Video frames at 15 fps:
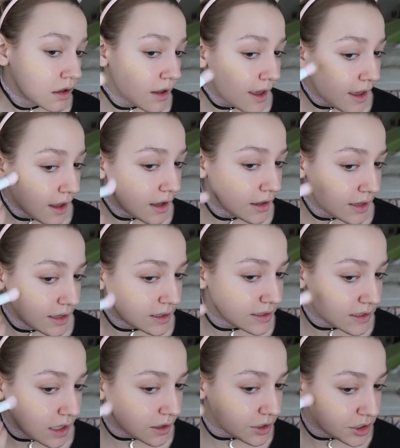yeah, I think this
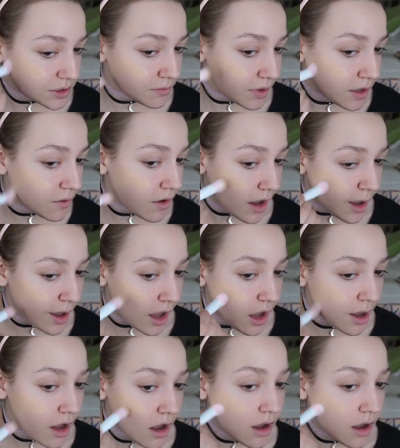color should be okay.